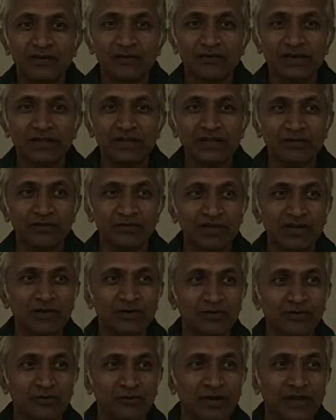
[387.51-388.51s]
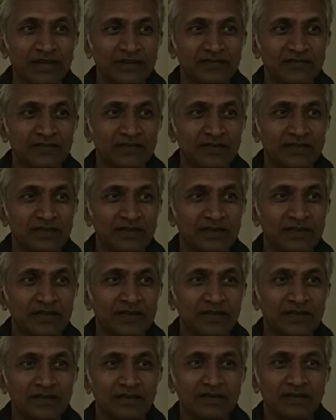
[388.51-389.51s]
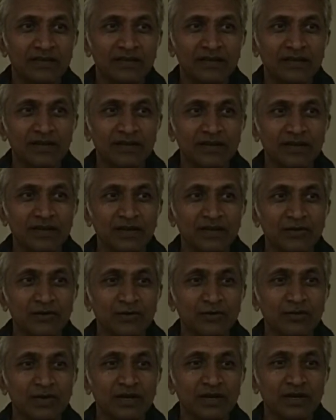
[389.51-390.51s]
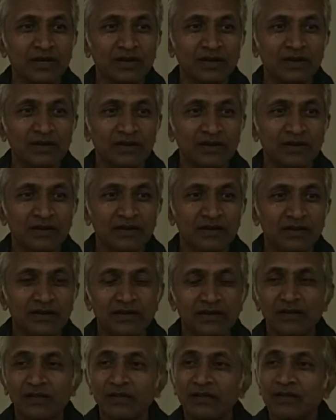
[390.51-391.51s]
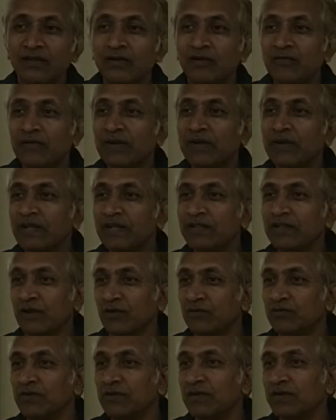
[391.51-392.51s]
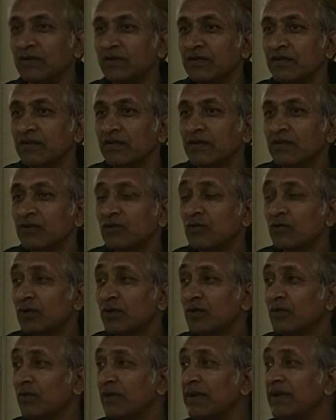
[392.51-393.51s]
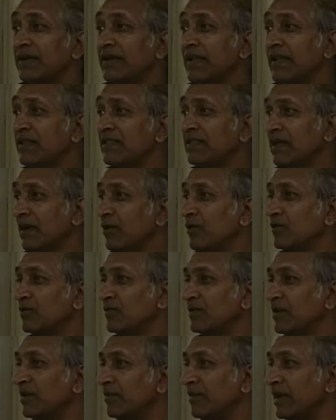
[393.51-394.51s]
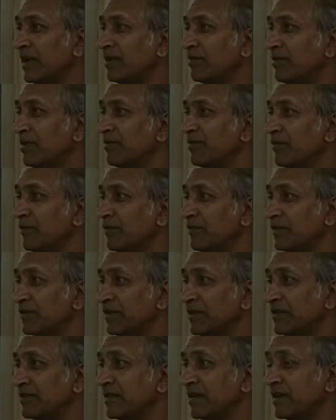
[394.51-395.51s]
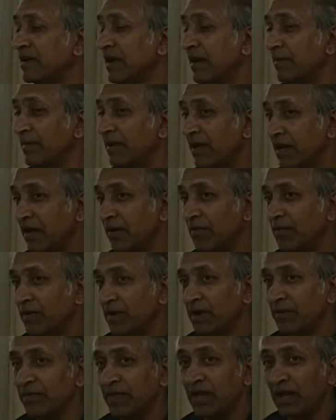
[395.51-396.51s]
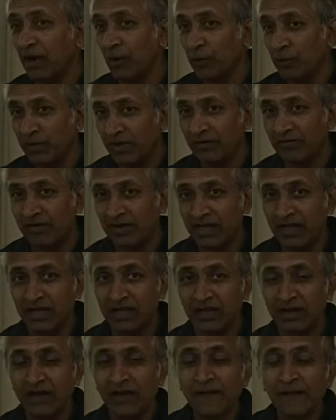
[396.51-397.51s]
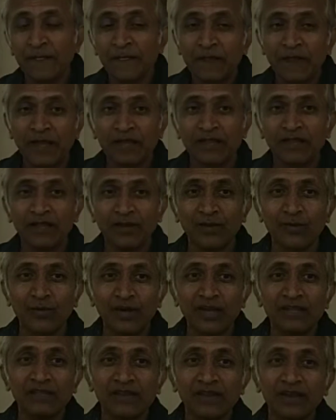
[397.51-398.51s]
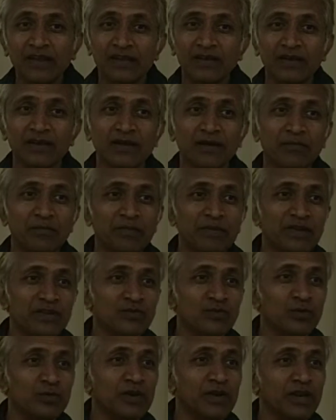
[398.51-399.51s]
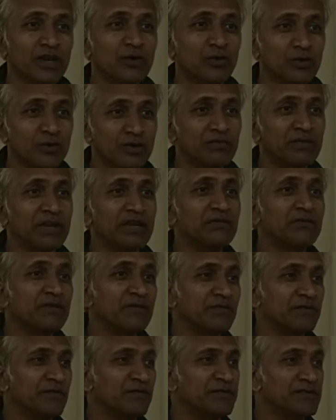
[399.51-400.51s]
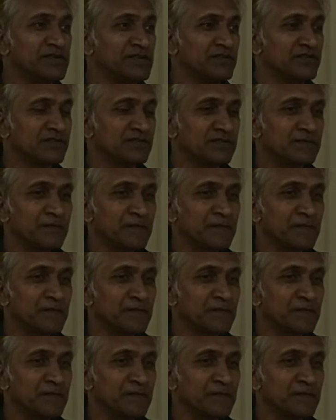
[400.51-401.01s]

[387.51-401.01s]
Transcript: 20,000 or 2 lakhs? 100 into 200? 20,000. So 20,000 management professionals are coming out every year, and there are only 300 companies who recruit management professionals.